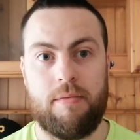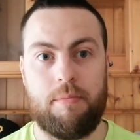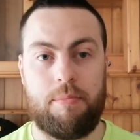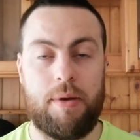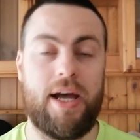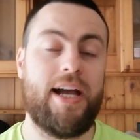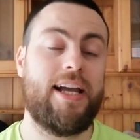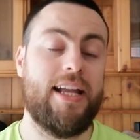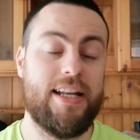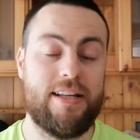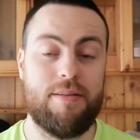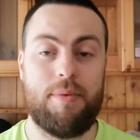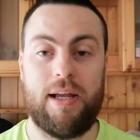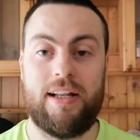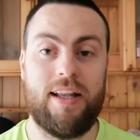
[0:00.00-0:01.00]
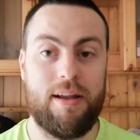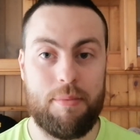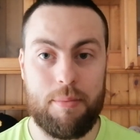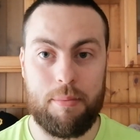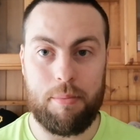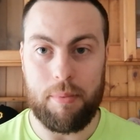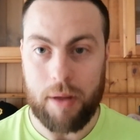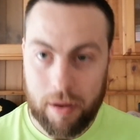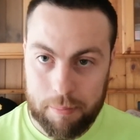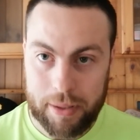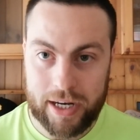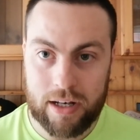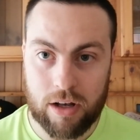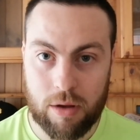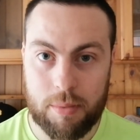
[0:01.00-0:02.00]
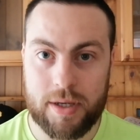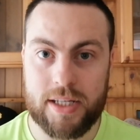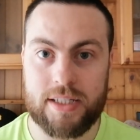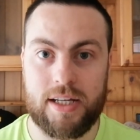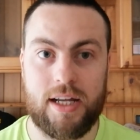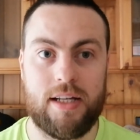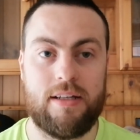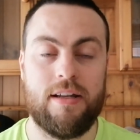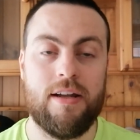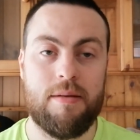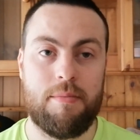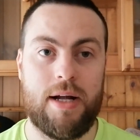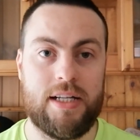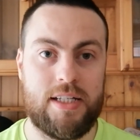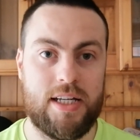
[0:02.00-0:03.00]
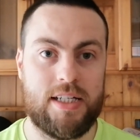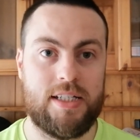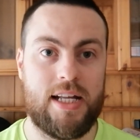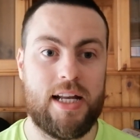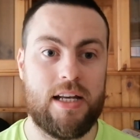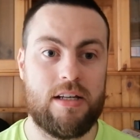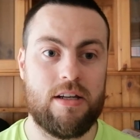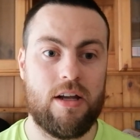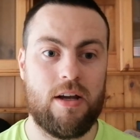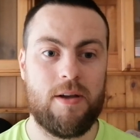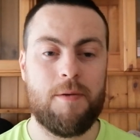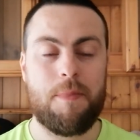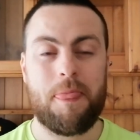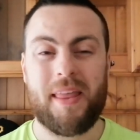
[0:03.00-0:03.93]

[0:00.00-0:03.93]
back into a big club, and he's at Manchester United now.